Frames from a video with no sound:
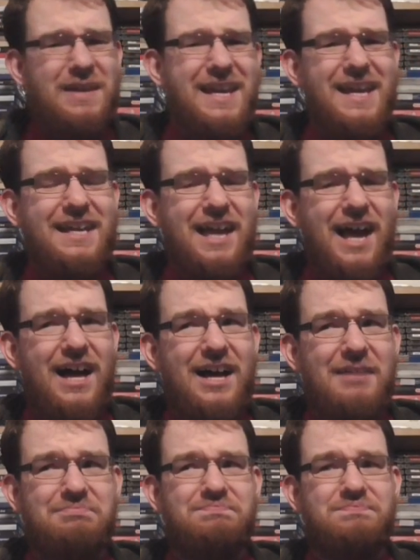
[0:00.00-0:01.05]
being
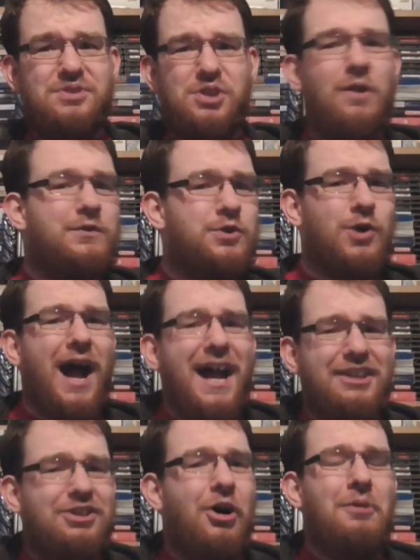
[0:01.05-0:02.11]
sort of
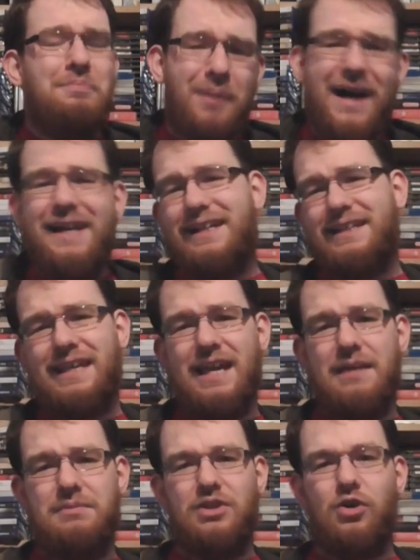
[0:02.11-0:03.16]
dragged on by a
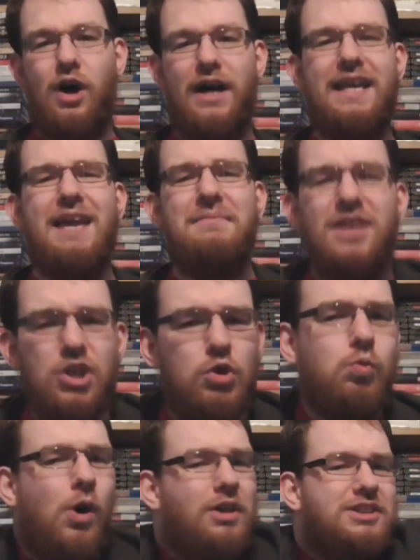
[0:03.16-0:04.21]
game, you know, a game that
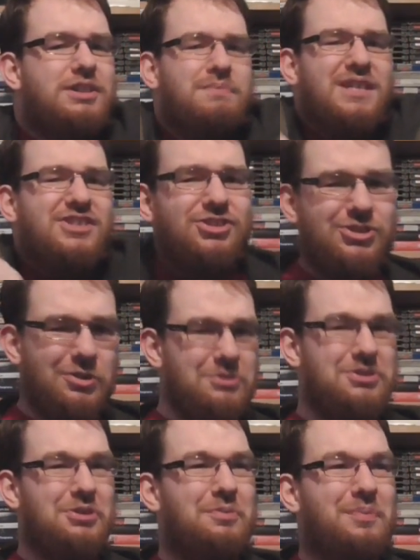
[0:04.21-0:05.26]
you want to beat
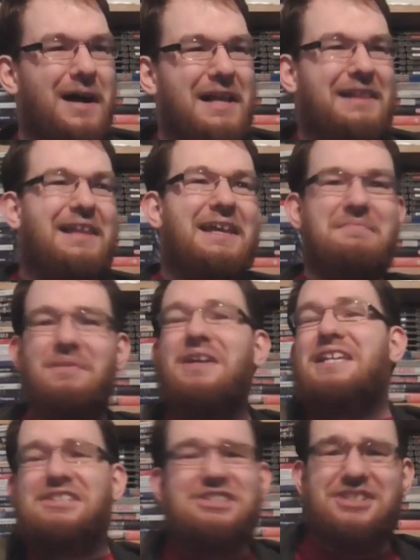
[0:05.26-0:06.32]
so badly,
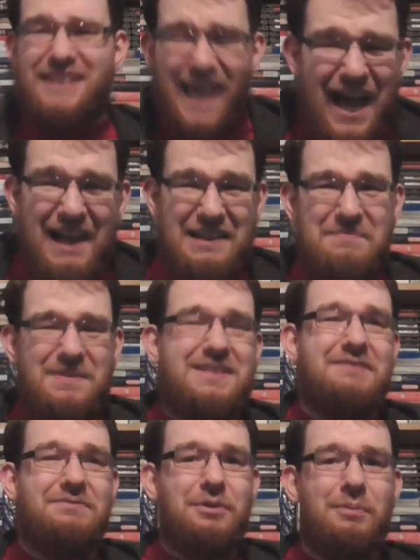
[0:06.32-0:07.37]
but you just can't
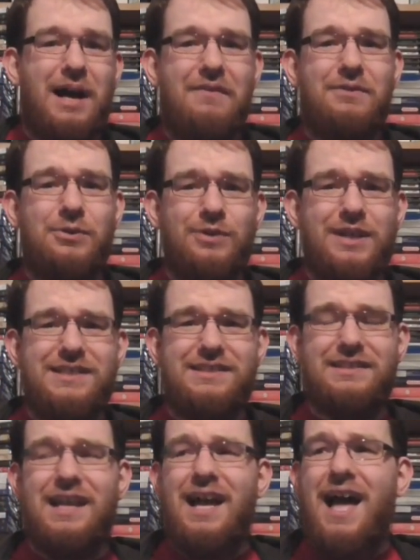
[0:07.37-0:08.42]
beat it for whatever
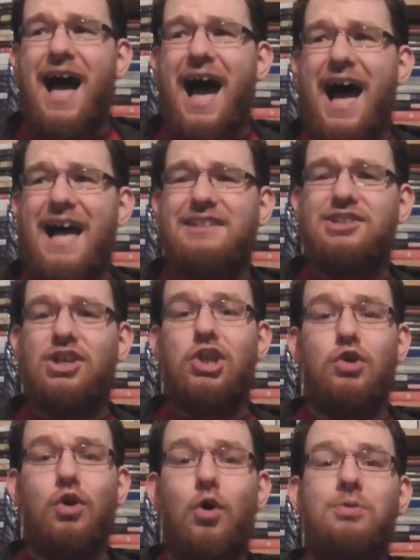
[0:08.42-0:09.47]
reason, and
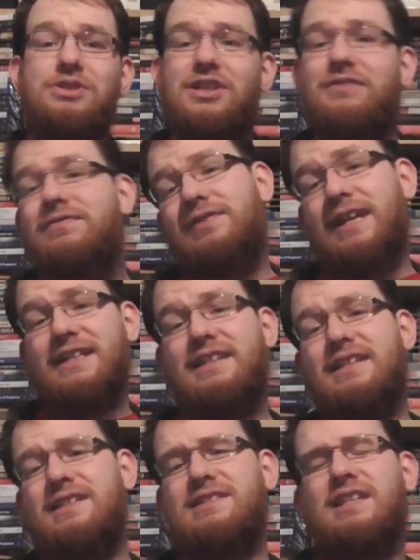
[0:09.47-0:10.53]
you're always
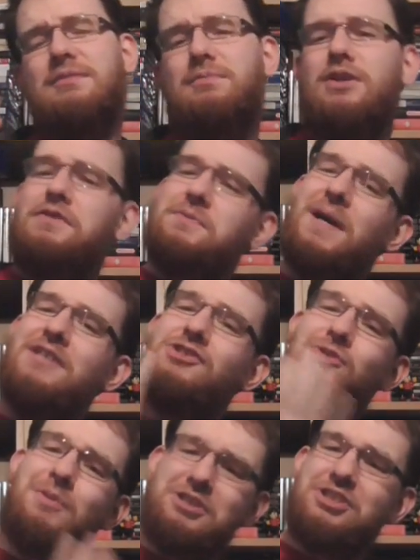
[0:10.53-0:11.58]
conflicted. It's like, but you've spent
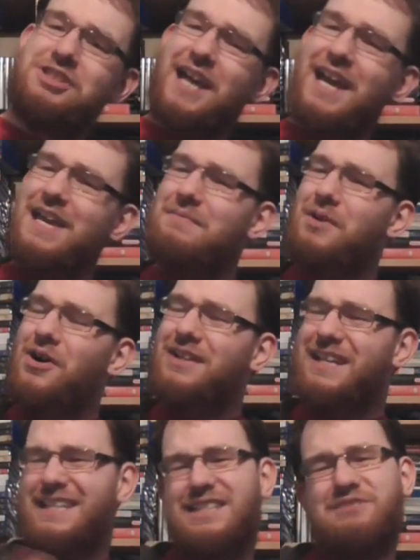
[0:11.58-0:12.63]
so much time on
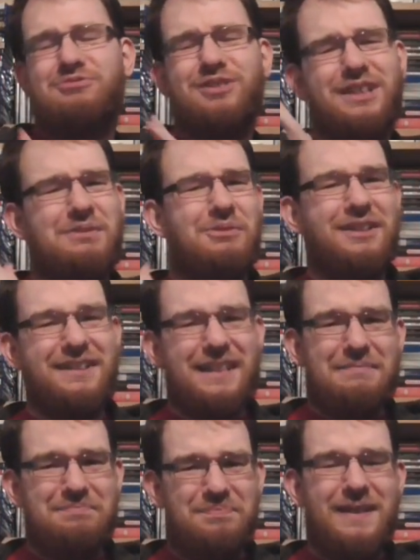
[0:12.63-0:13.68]
it, you really want to
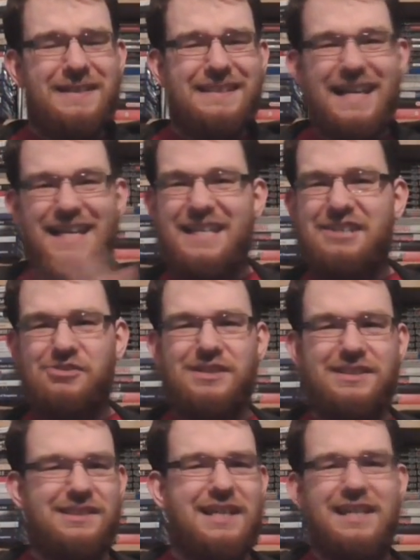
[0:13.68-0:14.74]
like beat it, you know,
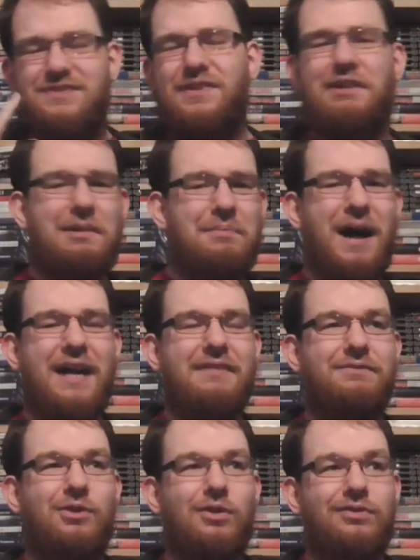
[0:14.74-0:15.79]
it's like, it's very back
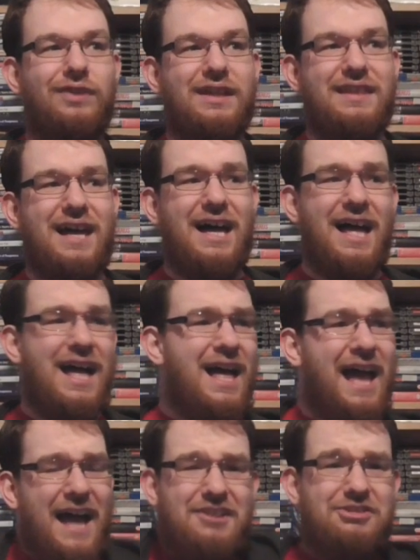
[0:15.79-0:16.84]
and forth like that,
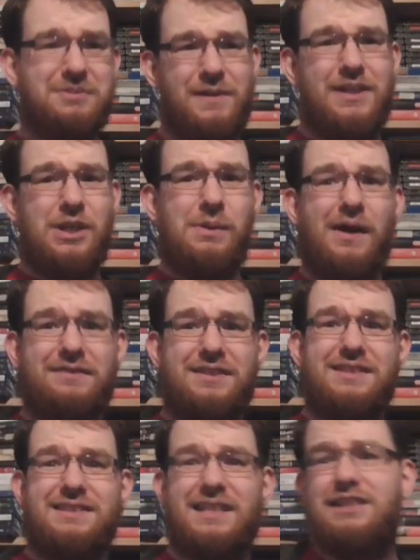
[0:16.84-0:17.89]
and ultimately you have
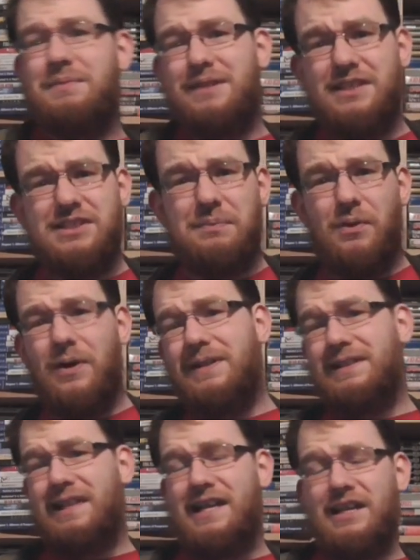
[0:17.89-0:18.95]
to decide to be
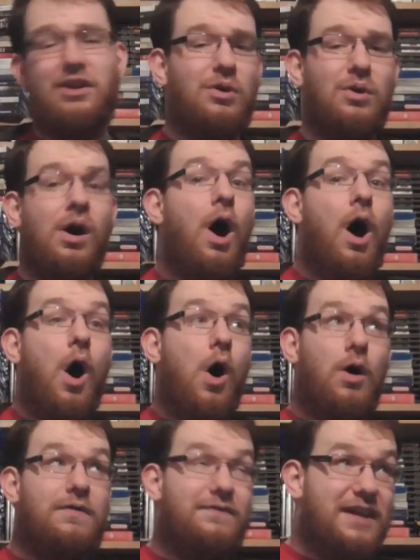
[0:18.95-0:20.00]
disappointed and let it go,
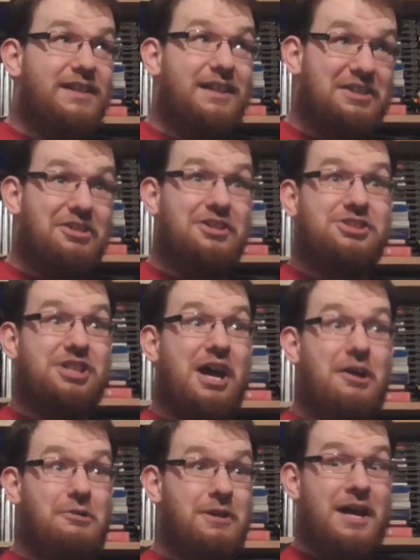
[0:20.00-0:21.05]
or finally clutch it
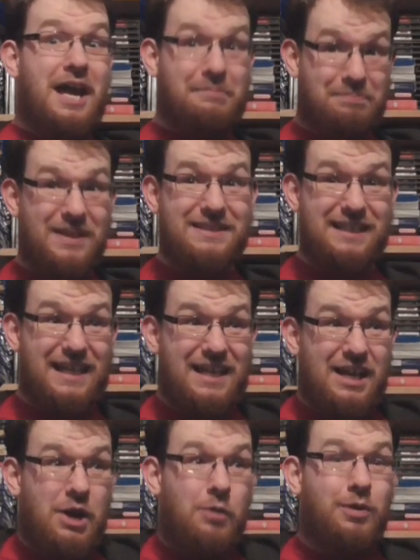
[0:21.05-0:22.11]
out and beat it,
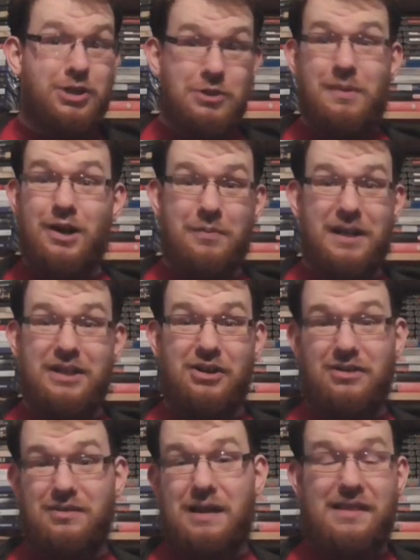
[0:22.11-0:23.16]
where you may or may
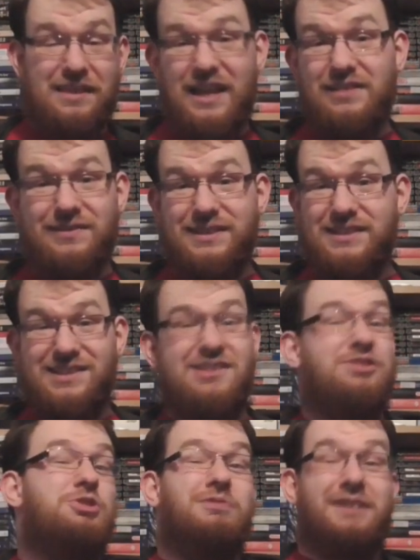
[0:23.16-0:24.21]
not, at the end of it,
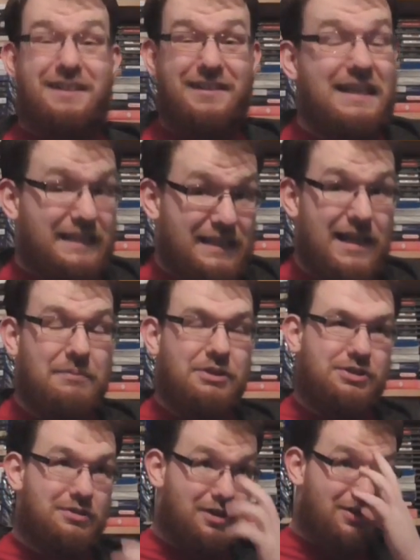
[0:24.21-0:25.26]
decide you really liked it that
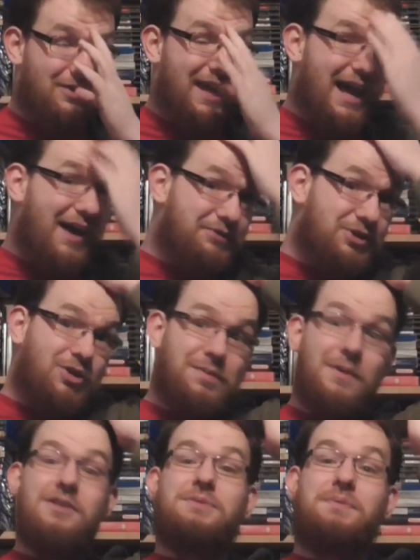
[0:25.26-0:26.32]
much or not, okay? I've
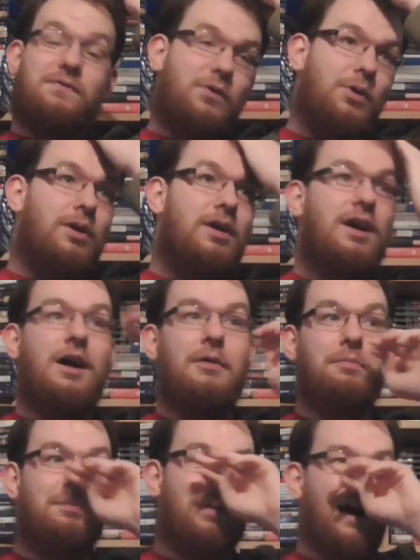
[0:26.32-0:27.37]
talked about this before,
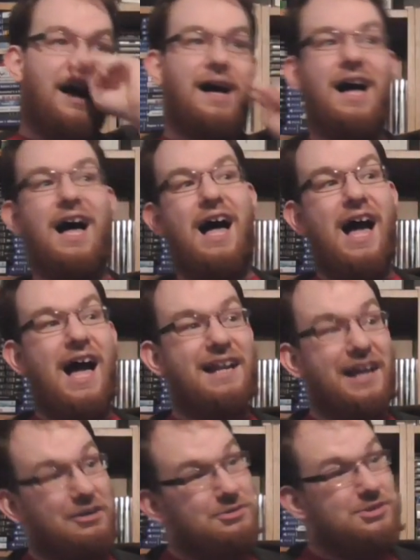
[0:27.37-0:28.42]

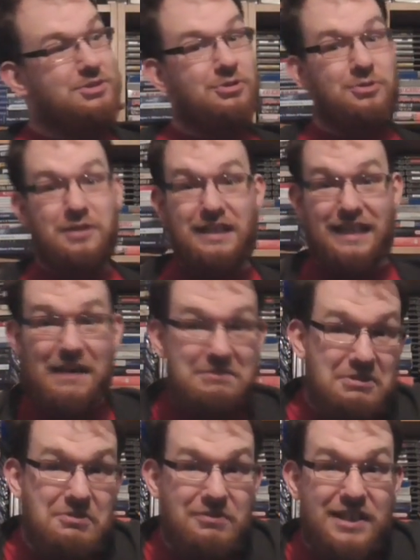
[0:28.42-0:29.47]
and I also came
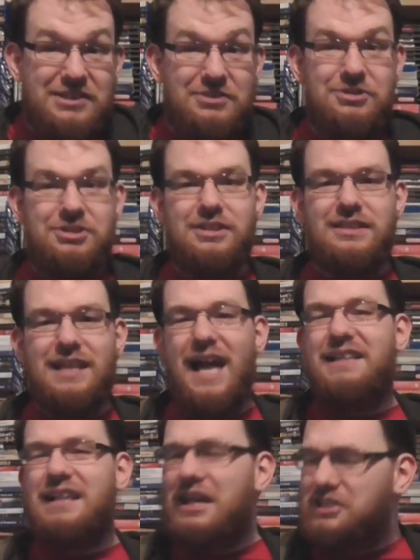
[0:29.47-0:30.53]
to the resolution,
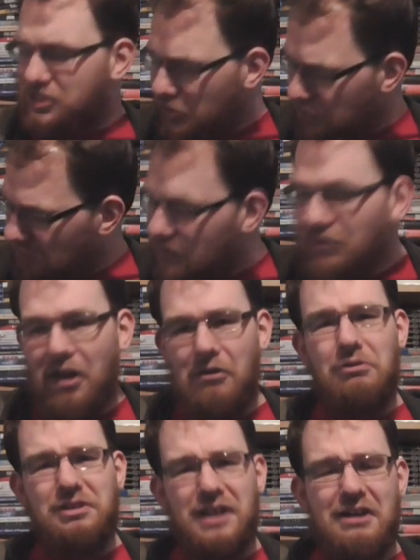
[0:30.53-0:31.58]
and I still believe that
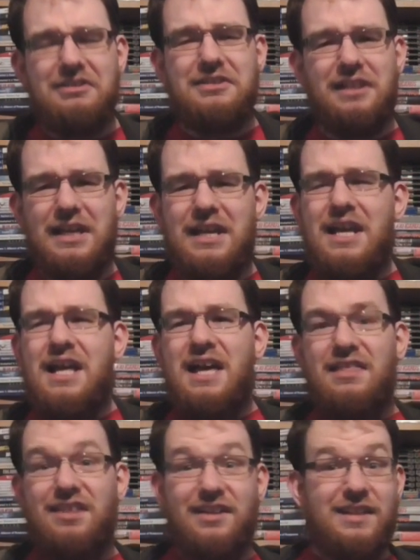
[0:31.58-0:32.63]
wholeheartedly,
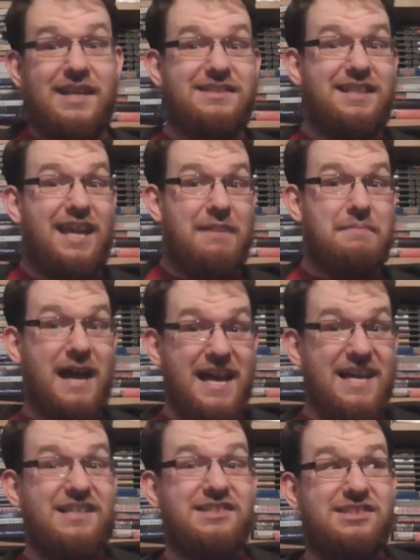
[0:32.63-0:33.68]
that unless a game
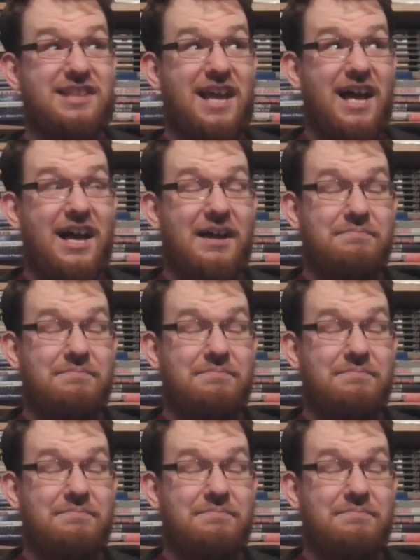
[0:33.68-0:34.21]
is,